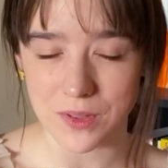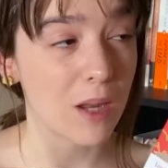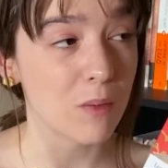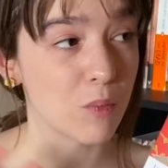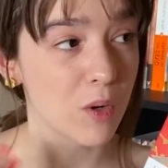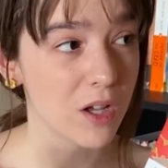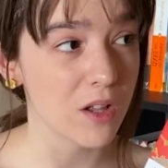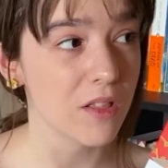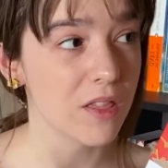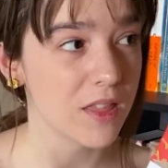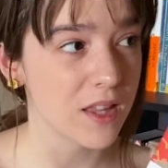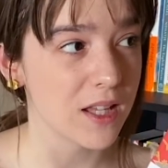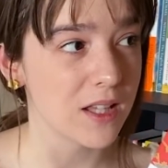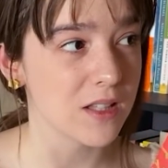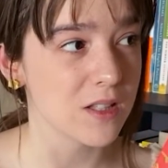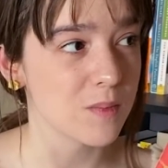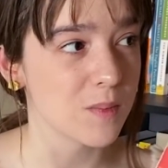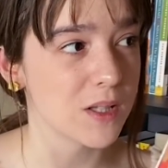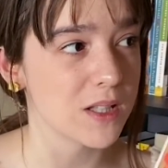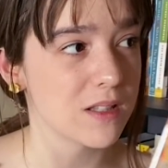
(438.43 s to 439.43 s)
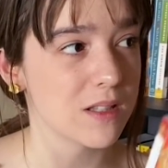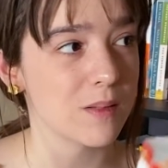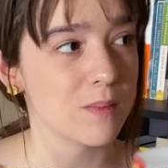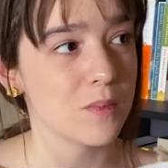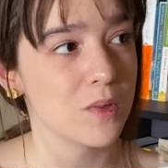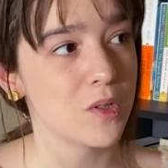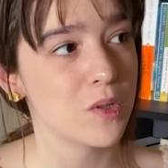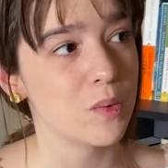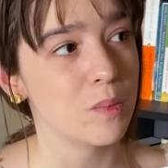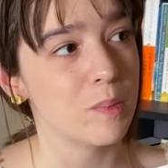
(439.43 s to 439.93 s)
And while things may seem
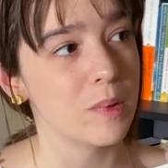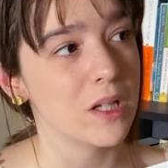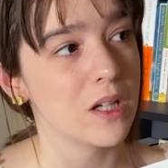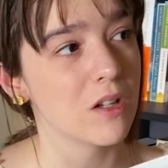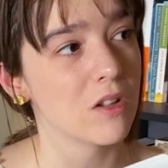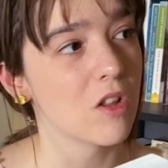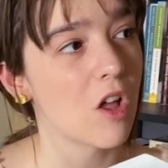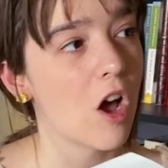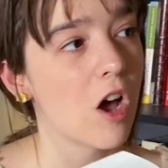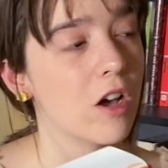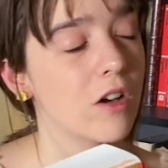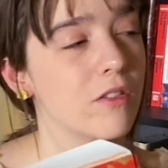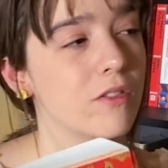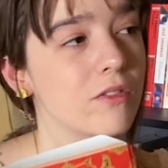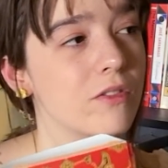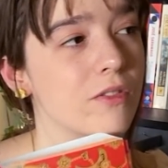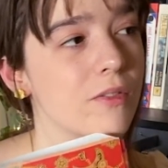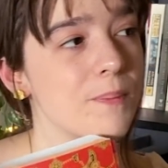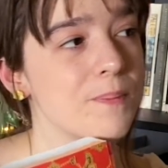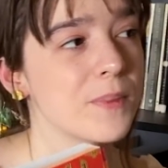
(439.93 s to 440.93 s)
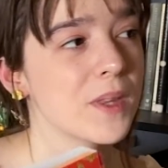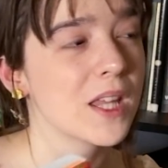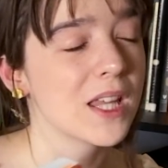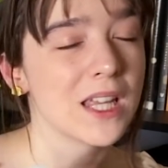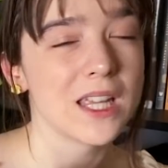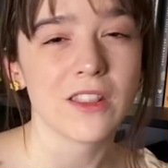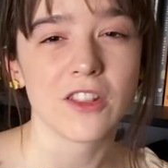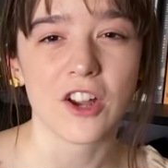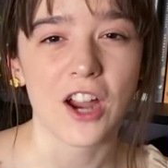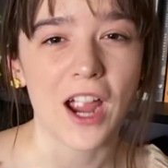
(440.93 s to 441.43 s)
to be a lot of
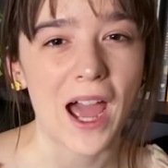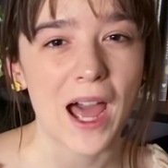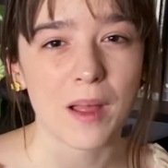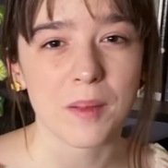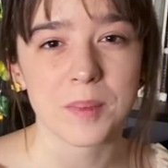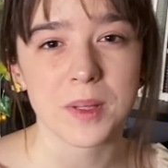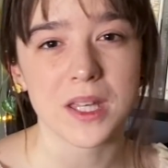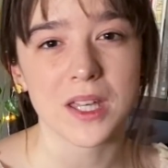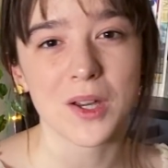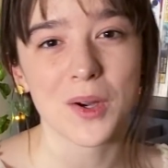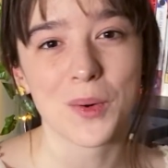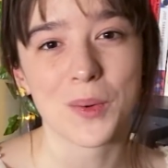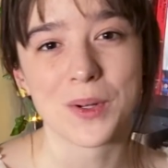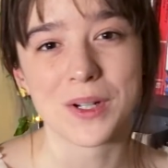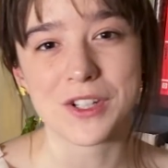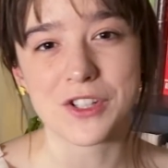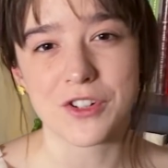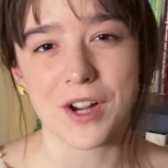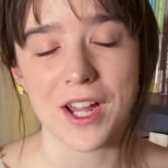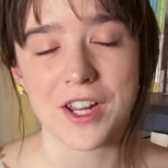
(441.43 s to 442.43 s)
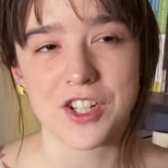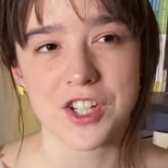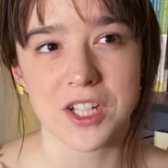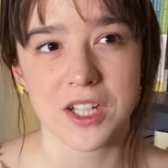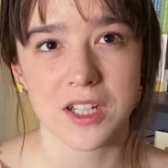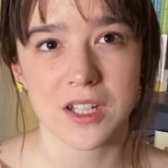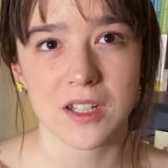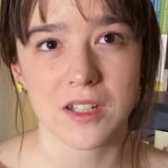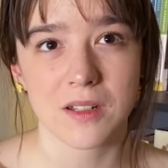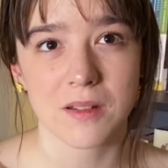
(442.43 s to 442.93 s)
either happy or
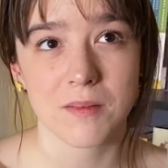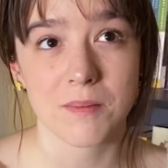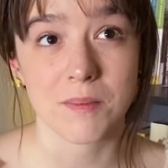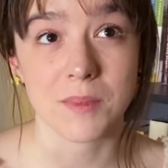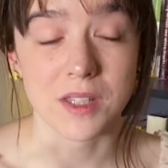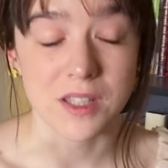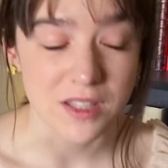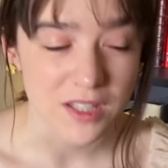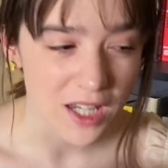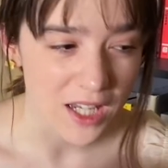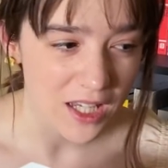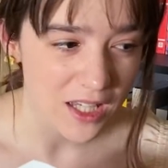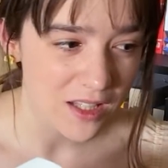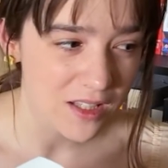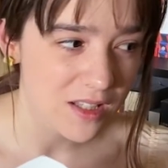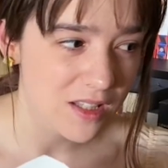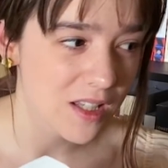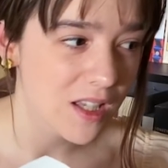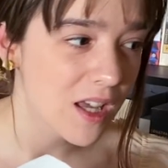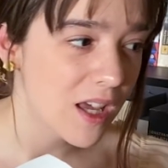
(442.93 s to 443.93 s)
tragic mistakes,